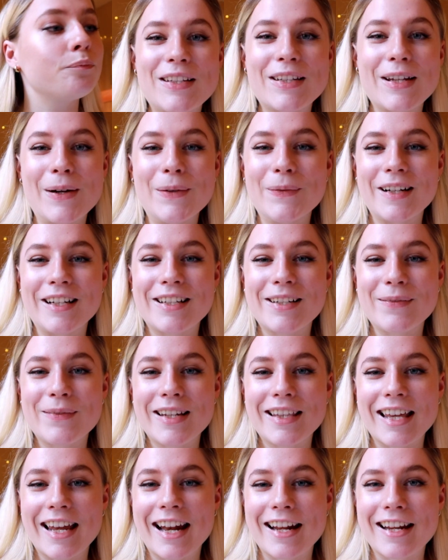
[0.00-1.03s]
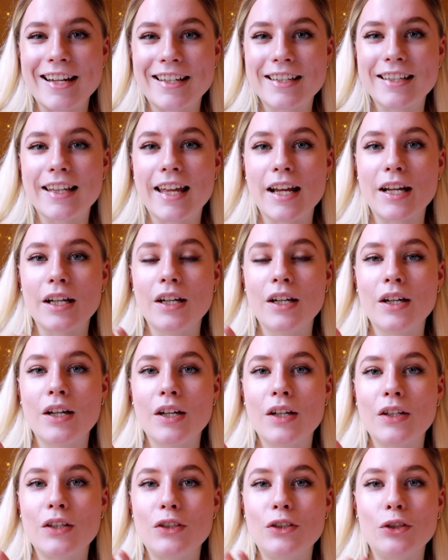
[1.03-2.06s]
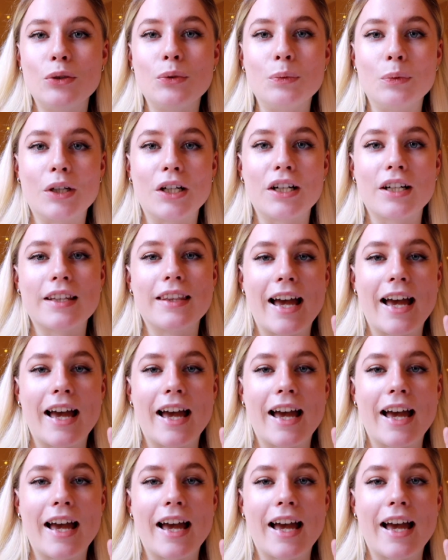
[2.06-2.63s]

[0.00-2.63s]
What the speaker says: So weird to me that I get to like do work